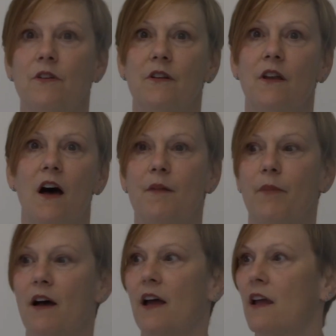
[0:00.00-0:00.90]
not
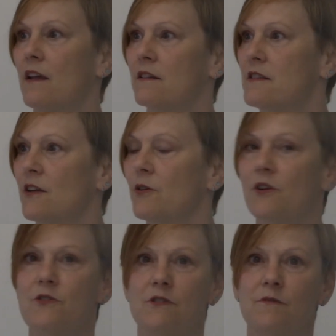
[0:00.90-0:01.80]
buy
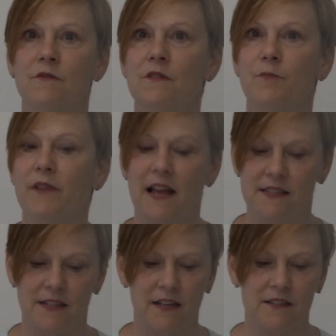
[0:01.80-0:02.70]
single-use
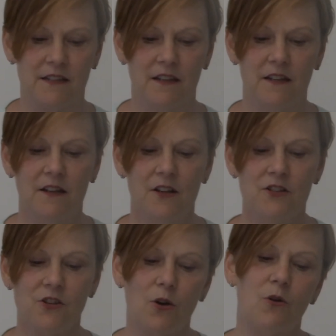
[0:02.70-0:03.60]
plastics.
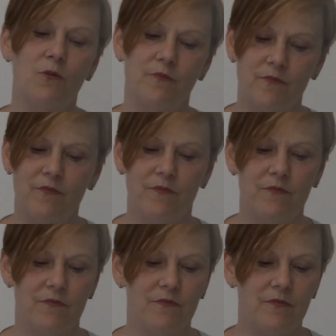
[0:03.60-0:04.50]
So
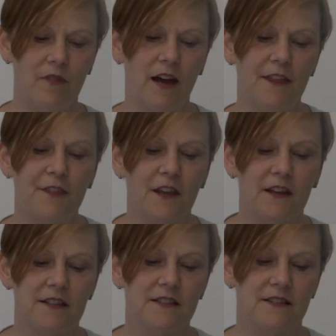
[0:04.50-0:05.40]
I think
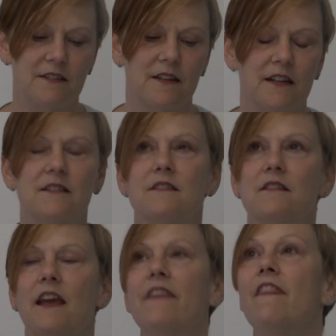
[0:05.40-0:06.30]
it's
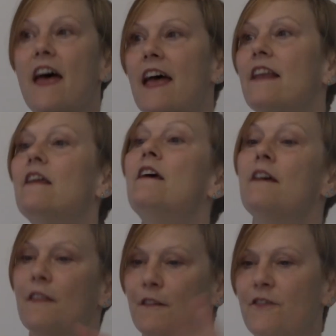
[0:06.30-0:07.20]
and then
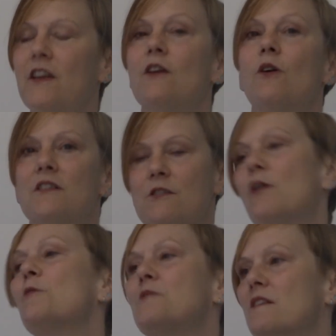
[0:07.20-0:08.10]
the video also
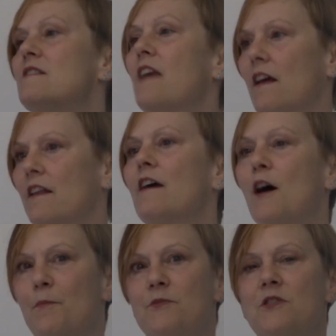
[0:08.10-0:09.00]
helps us scale it
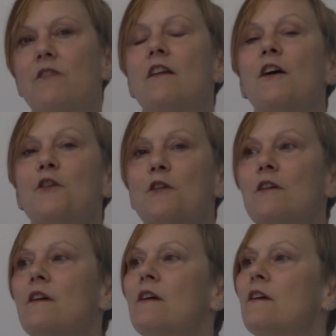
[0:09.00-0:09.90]
up so that other
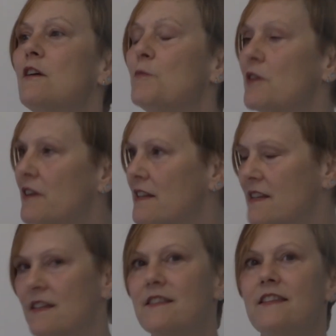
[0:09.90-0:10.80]
communities
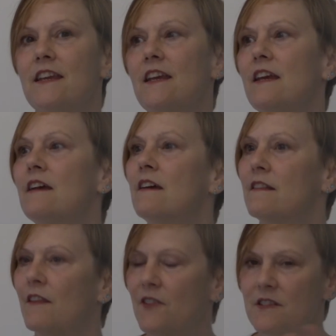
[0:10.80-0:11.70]
can see
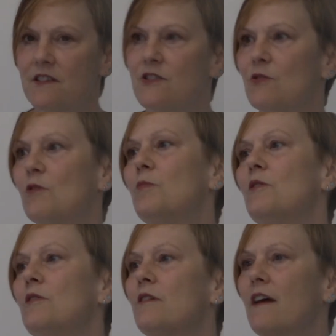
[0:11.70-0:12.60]
that this is
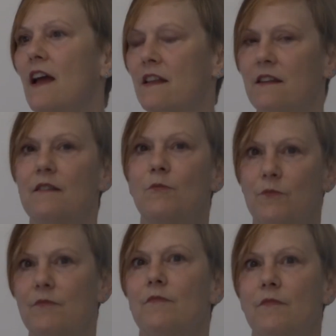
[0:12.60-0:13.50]
doable and
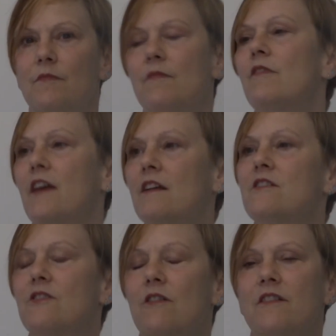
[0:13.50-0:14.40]
they can
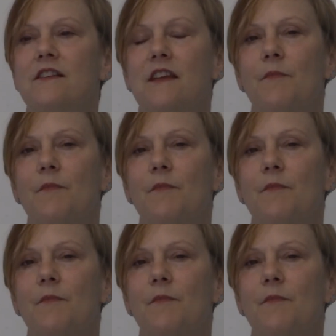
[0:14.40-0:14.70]
start these same